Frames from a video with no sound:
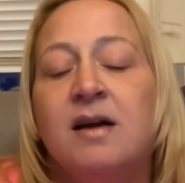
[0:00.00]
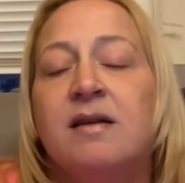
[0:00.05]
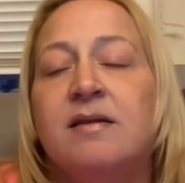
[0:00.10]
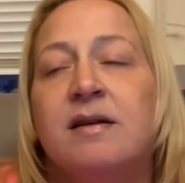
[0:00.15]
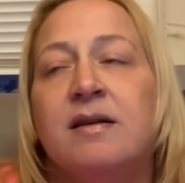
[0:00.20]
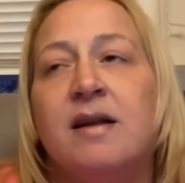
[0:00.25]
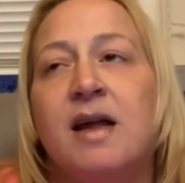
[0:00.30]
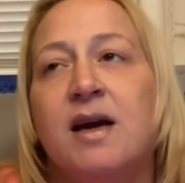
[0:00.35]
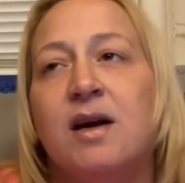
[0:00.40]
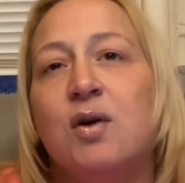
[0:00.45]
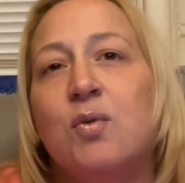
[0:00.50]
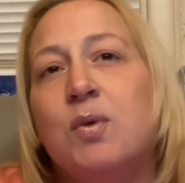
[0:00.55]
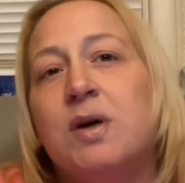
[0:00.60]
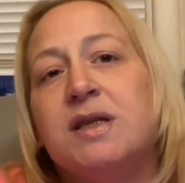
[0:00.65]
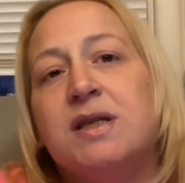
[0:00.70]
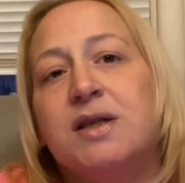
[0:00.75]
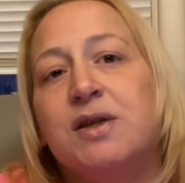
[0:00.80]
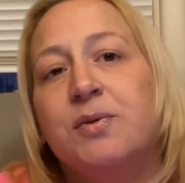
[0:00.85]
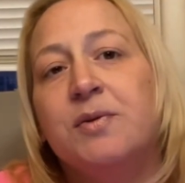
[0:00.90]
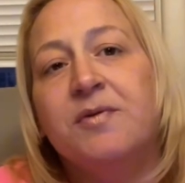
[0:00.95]
The letter
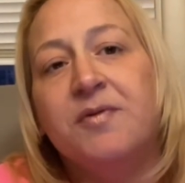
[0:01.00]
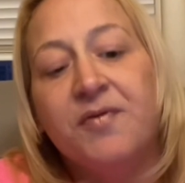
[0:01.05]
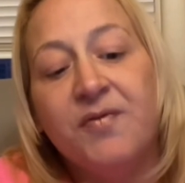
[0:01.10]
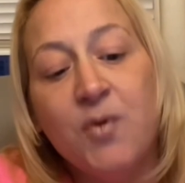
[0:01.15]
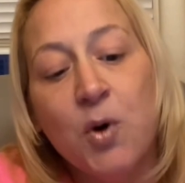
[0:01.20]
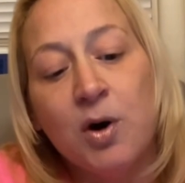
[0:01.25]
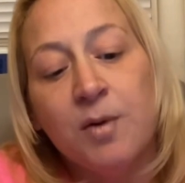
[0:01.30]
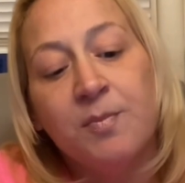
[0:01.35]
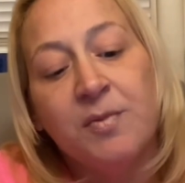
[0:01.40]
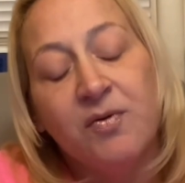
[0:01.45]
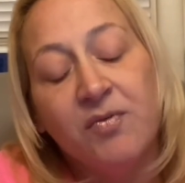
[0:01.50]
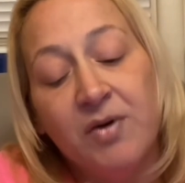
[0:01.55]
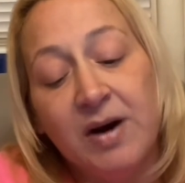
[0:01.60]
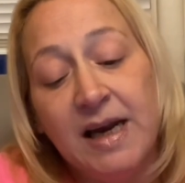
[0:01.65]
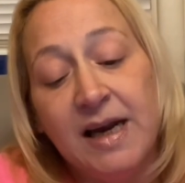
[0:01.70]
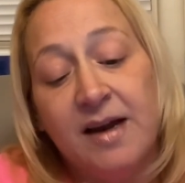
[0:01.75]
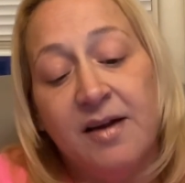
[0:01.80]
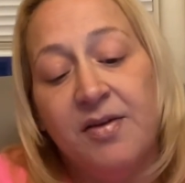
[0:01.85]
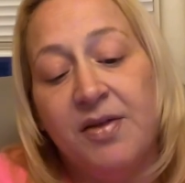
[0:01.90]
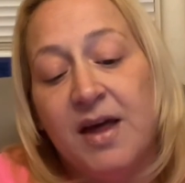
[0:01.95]
was to inform
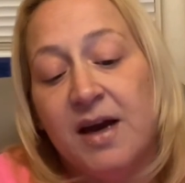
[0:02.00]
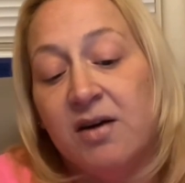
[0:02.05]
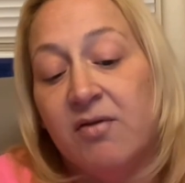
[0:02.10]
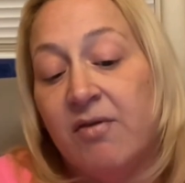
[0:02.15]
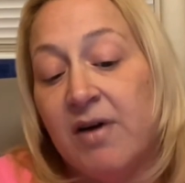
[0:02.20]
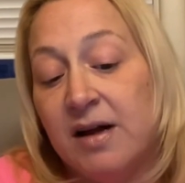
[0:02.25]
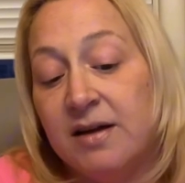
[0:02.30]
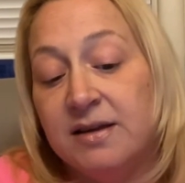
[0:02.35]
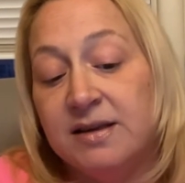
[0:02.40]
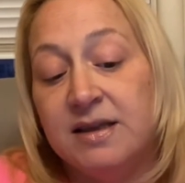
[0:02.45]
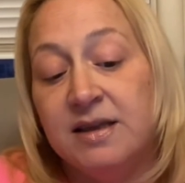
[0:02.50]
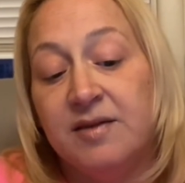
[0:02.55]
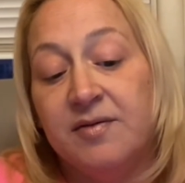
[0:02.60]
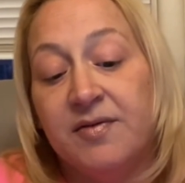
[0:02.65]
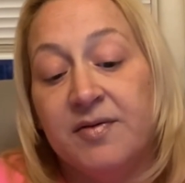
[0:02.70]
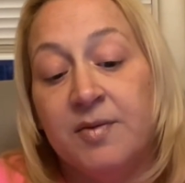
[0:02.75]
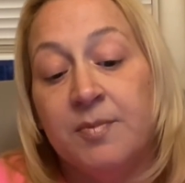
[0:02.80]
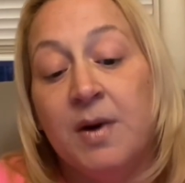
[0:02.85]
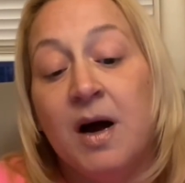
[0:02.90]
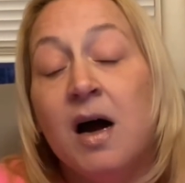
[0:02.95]
Maria that a relative
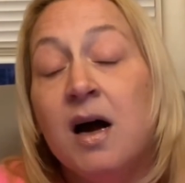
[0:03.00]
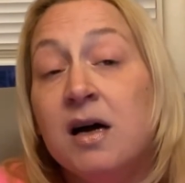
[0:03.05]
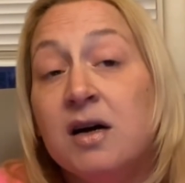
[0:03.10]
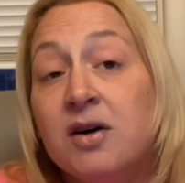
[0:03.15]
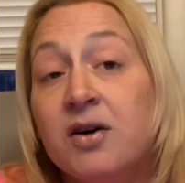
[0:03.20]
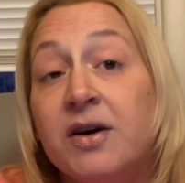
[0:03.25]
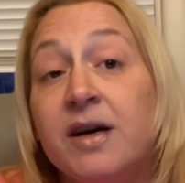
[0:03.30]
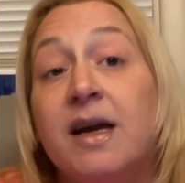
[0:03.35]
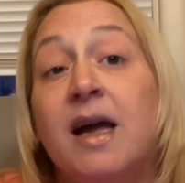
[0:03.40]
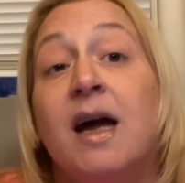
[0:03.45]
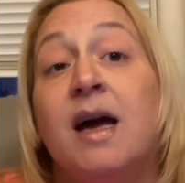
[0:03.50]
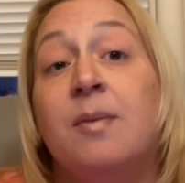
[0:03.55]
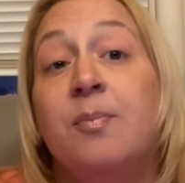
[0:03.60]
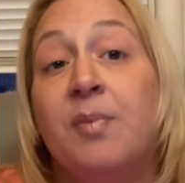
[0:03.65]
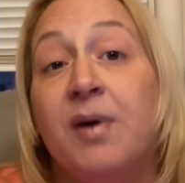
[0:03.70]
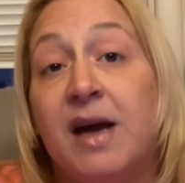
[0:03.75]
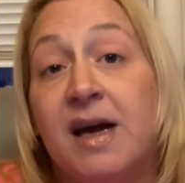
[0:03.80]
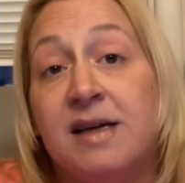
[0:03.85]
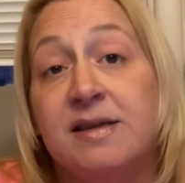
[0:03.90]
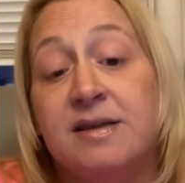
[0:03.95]
from Hungary had
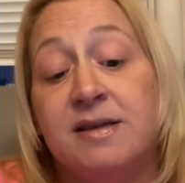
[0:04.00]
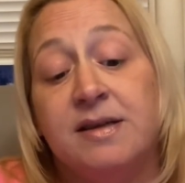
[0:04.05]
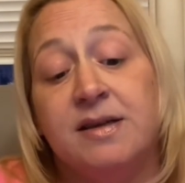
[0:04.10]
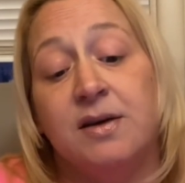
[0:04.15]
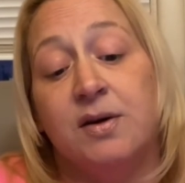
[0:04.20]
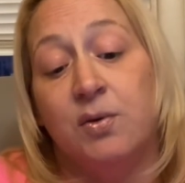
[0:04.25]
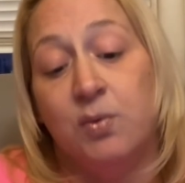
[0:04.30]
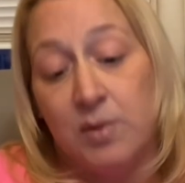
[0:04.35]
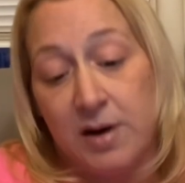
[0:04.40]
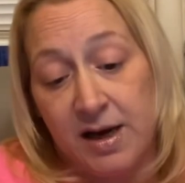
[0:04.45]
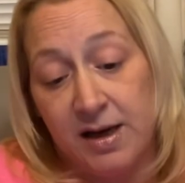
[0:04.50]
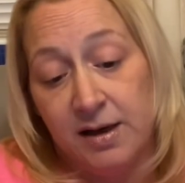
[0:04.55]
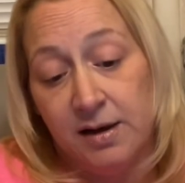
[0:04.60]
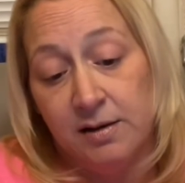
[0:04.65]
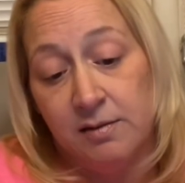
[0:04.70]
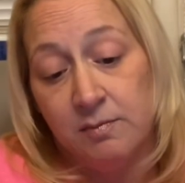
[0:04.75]
passed away.